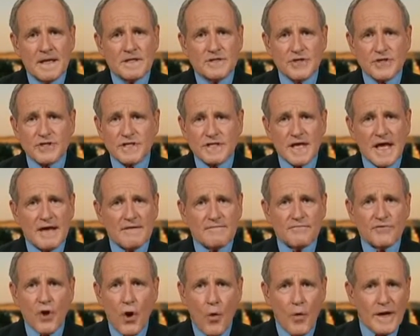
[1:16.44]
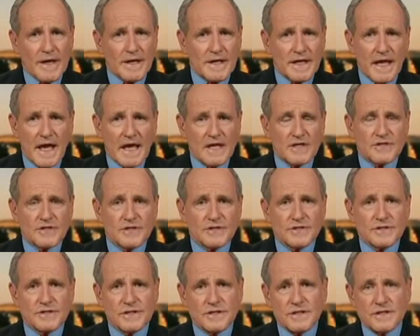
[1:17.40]
just gave no
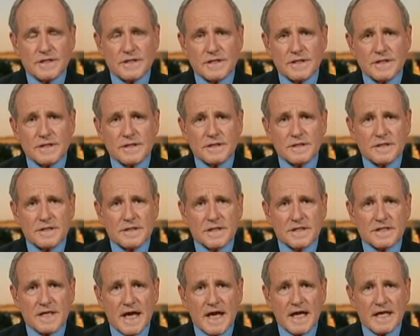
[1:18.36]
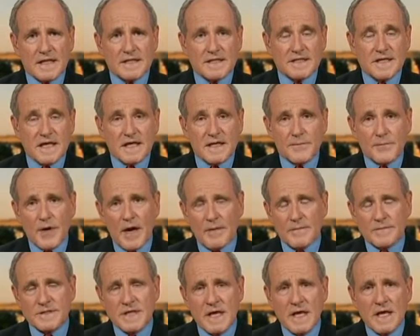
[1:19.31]
indications that this guy had these kind of
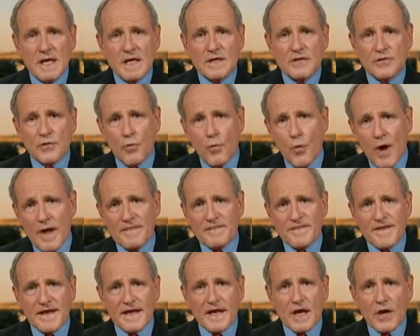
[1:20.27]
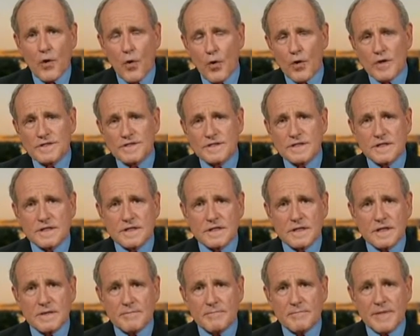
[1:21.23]
problems. The one thing, of course, that
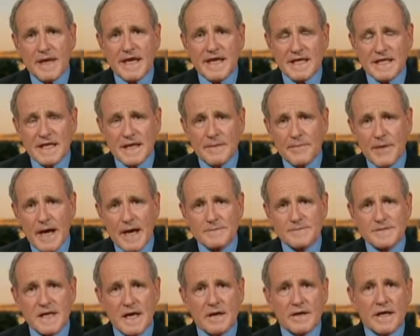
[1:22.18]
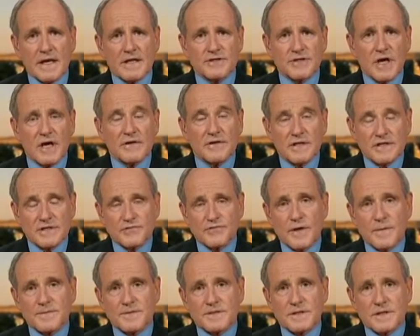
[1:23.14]
immediately pops out at you are these
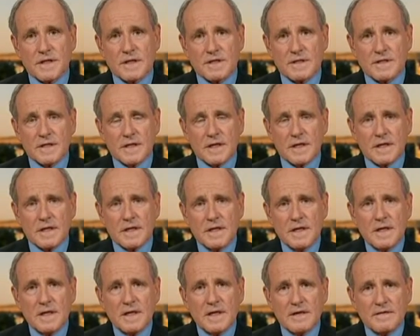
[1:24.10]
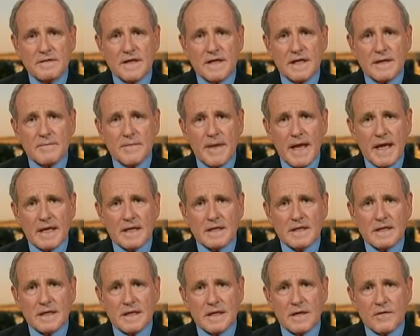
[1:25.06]
trips that he
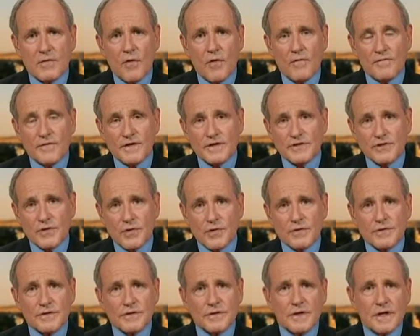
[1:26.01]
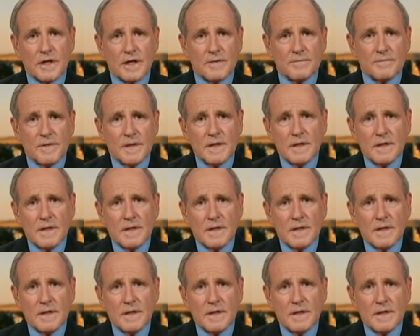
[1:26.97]
made over to Jordan.